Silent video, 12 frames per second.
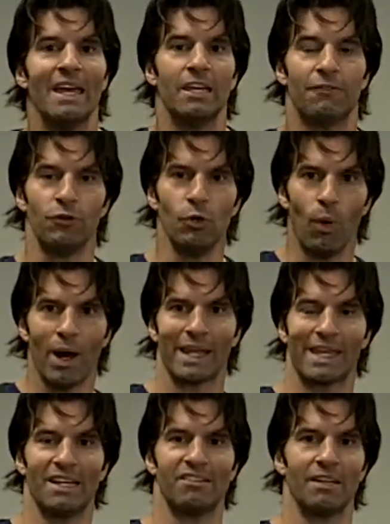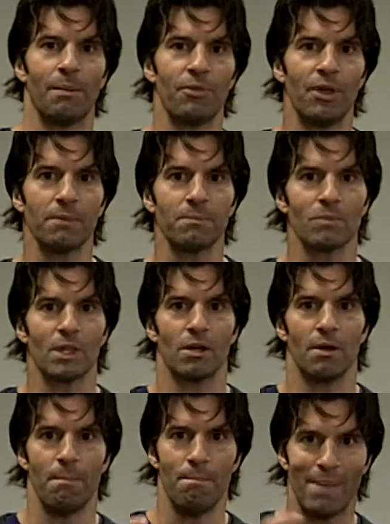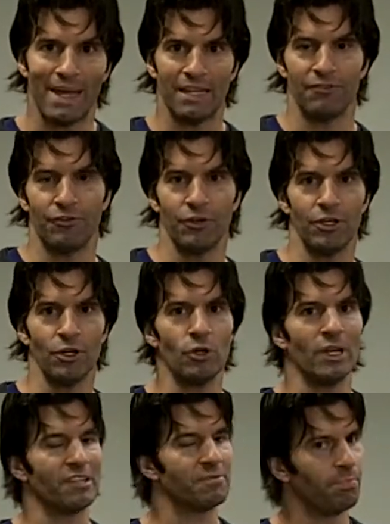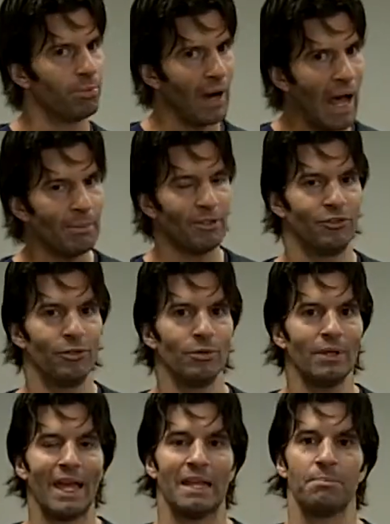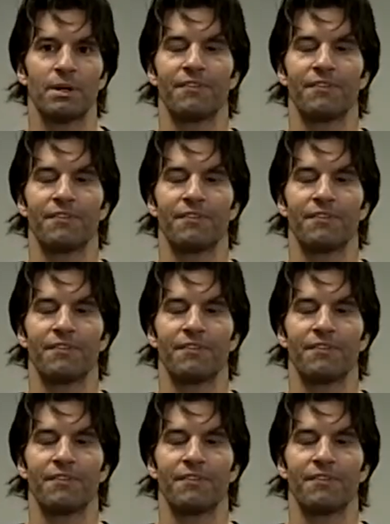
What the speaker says: If you want to get something made for you, it's probably too late.